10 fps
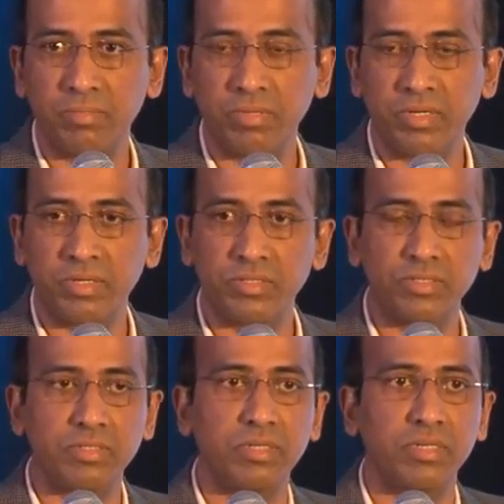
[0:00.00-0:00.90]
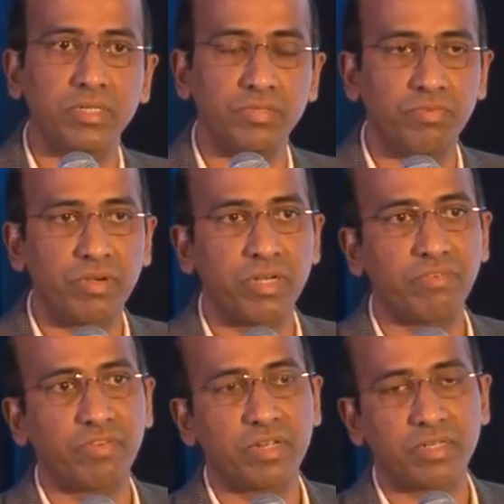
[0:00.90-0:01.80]
Because it's very
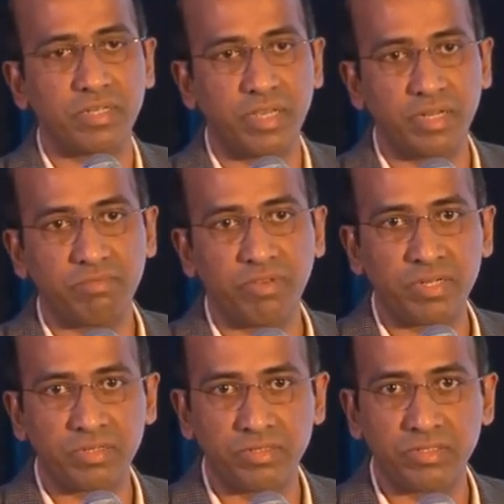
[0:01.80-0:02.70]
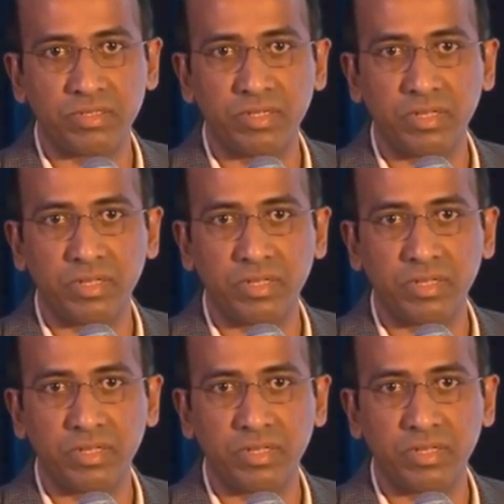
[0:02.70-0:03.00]
difficult to get vendors